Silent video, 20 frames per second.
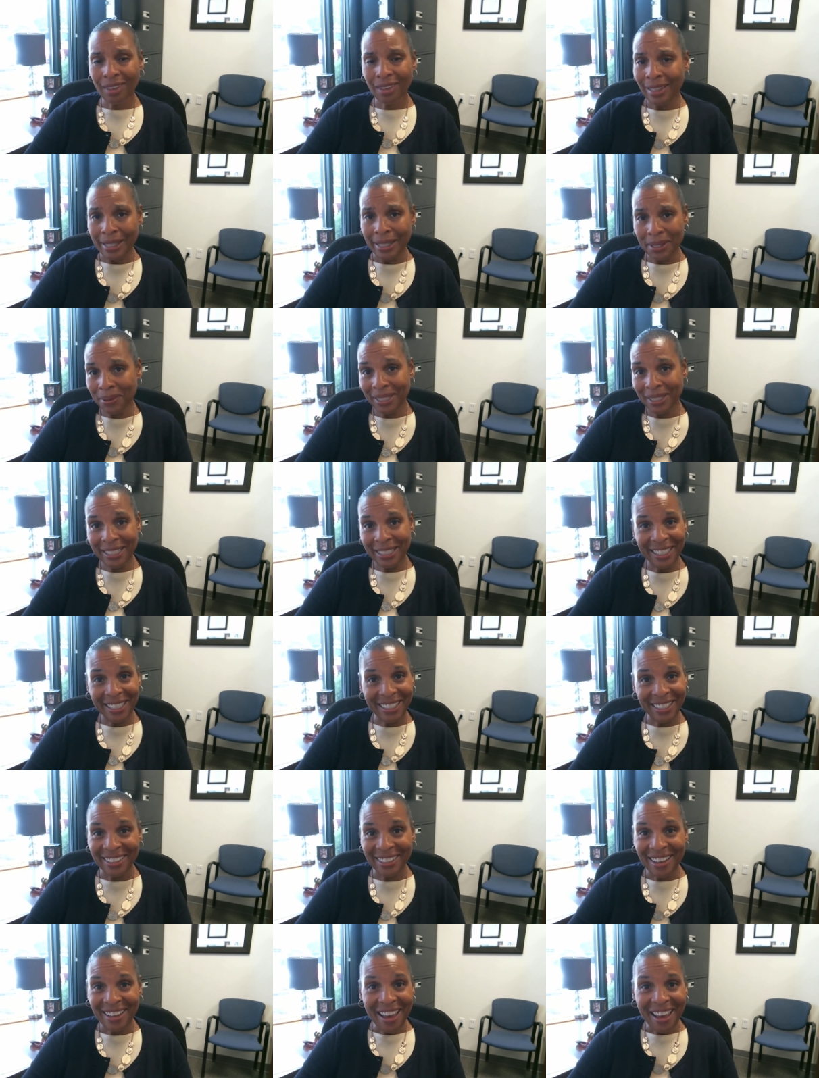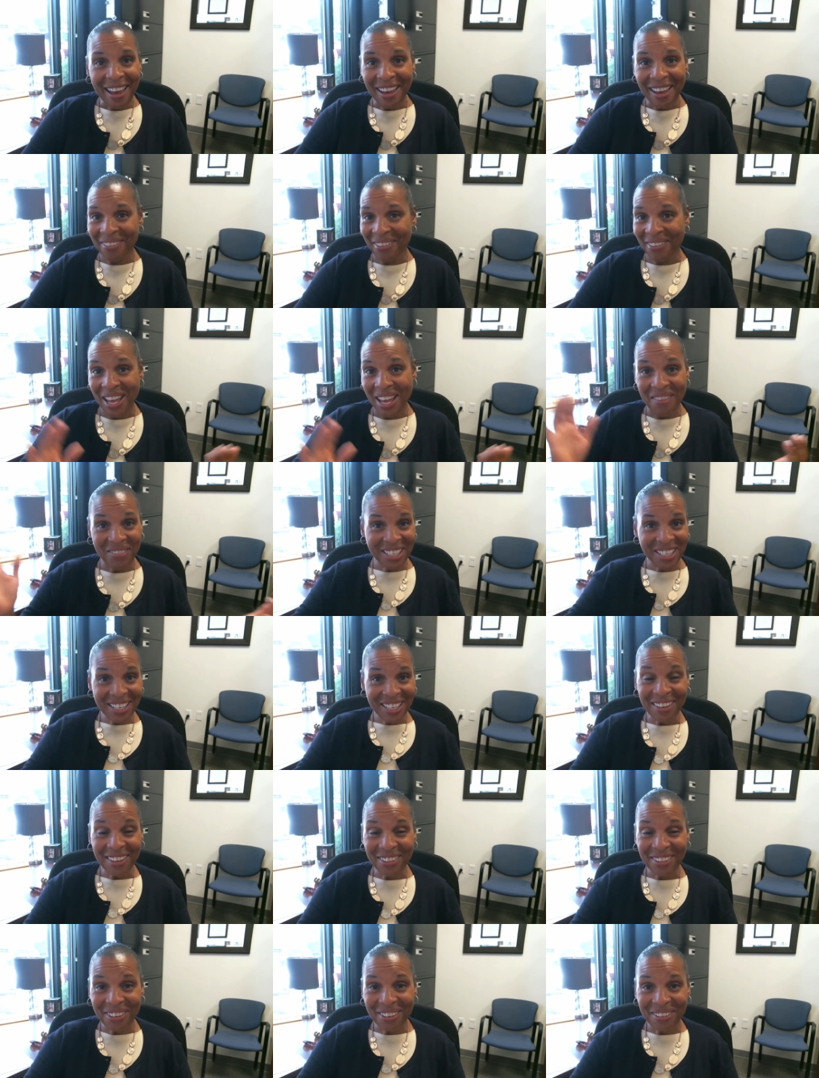that's really it. I don't have any
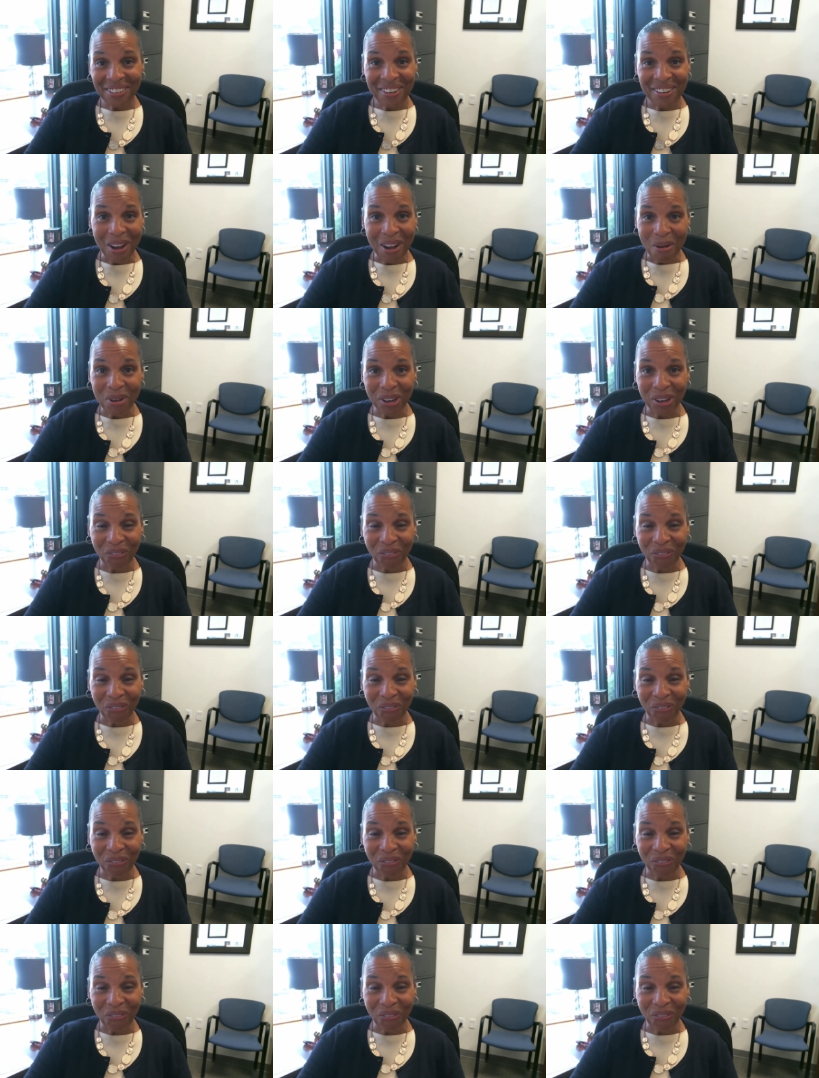other homework